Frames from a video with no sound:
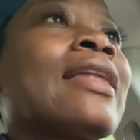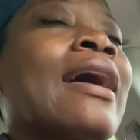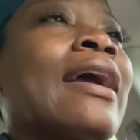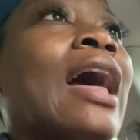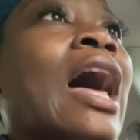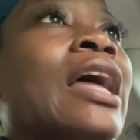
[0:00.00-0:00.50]

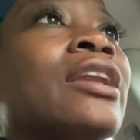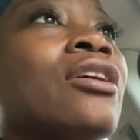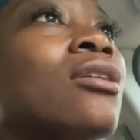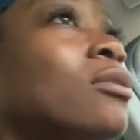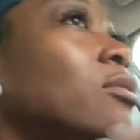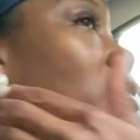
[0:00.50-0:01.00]
Like I
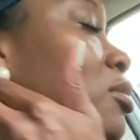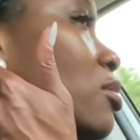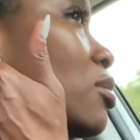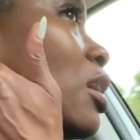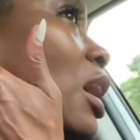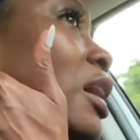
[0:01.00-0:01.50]

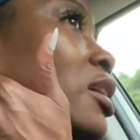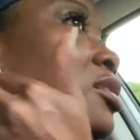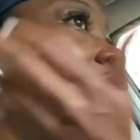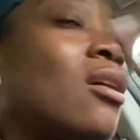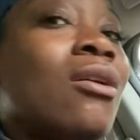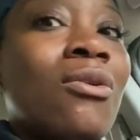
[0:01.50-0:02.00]
don't. I
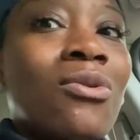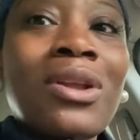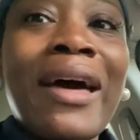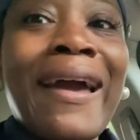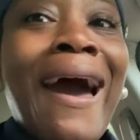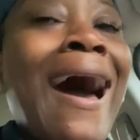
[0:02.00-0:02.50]
don't.
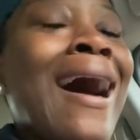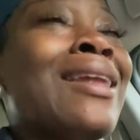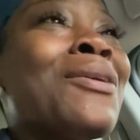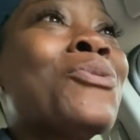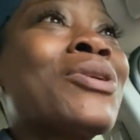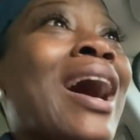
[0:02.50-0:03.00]
Like I
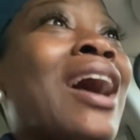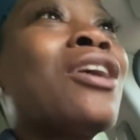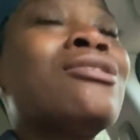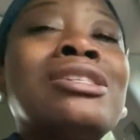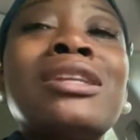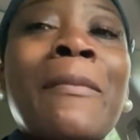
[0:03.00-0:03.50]
when I
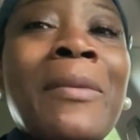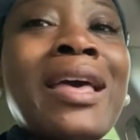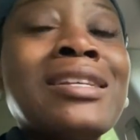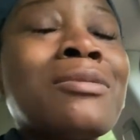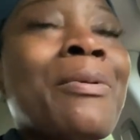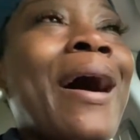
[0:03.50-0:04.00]
go to the
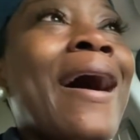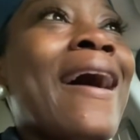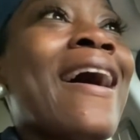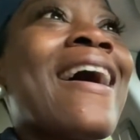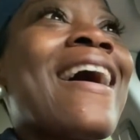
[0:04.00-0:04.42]
med spa